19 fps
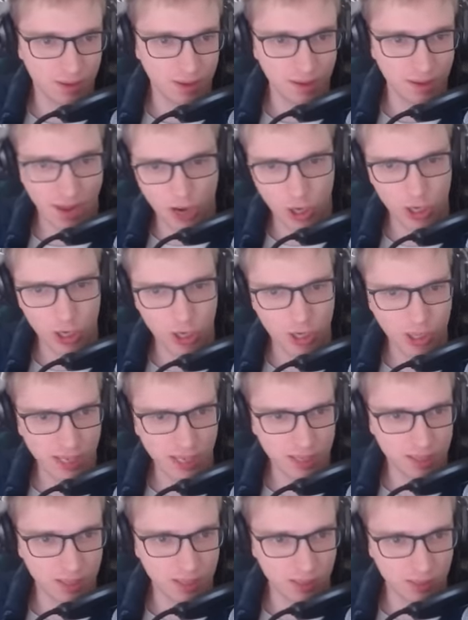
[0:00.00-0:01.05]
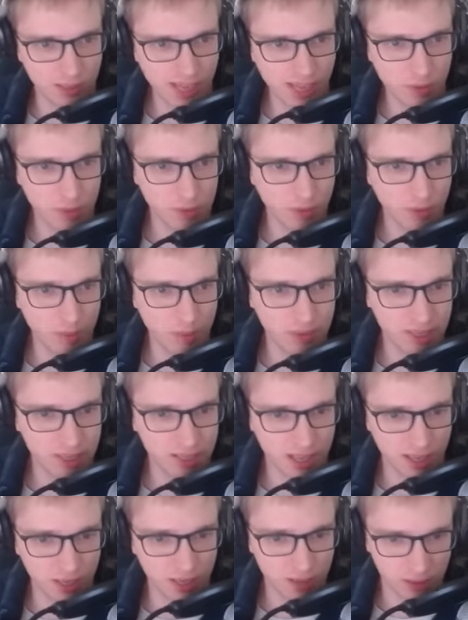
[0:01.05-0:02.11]
I could have clicked it. That was my
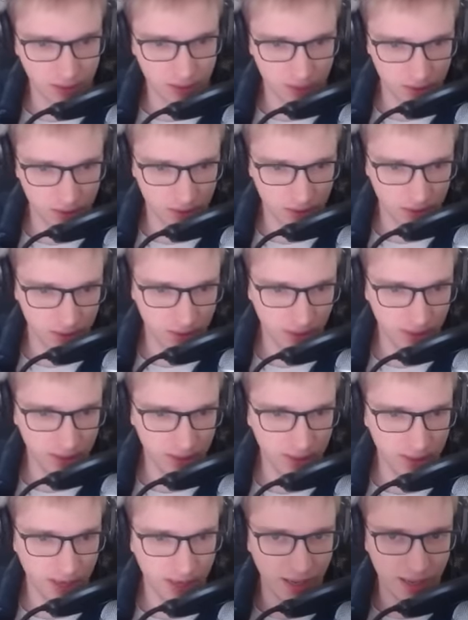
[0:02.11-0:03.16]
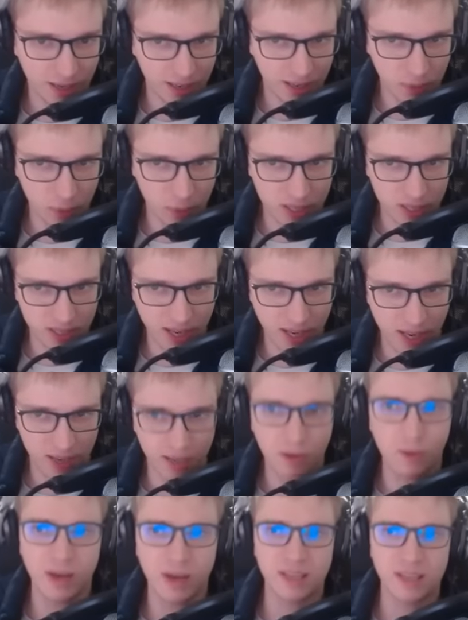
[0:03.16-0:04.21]
mistake. And yet here we stand.
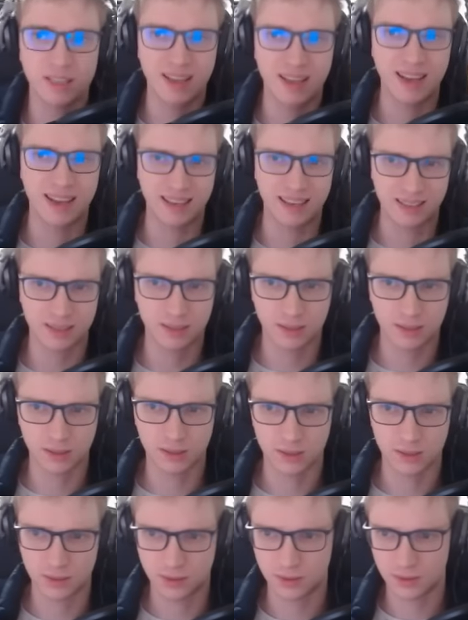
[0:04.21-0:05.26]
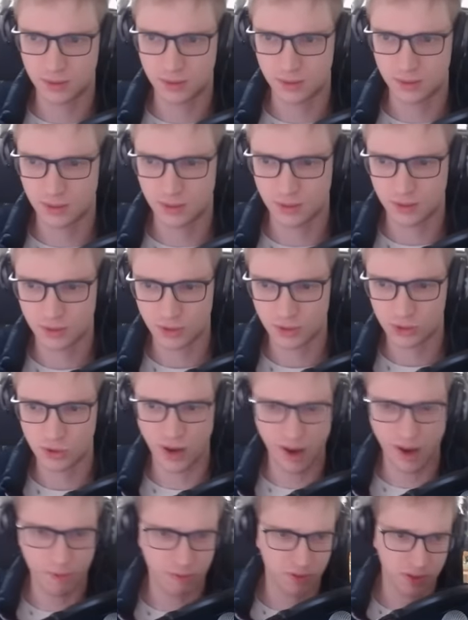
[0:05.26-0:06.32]
Here I stand.
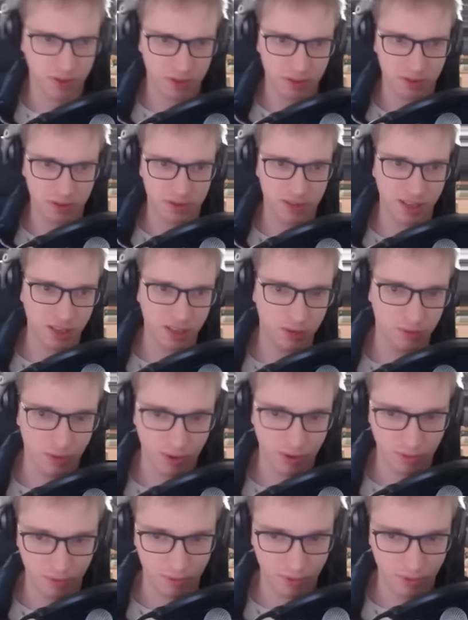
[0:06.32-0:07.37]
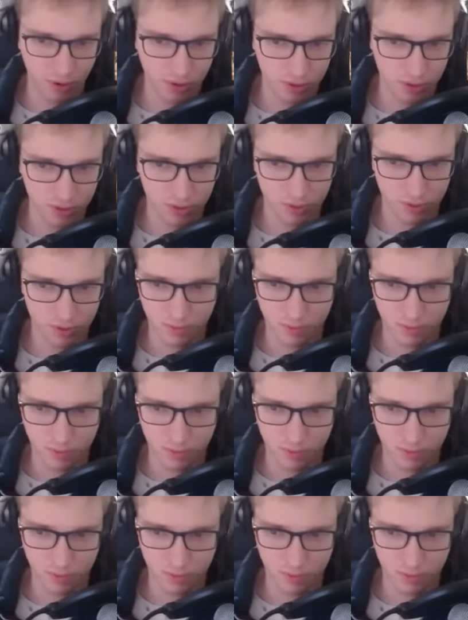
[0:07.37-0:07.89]
Triumphant. Thank you, for, folks.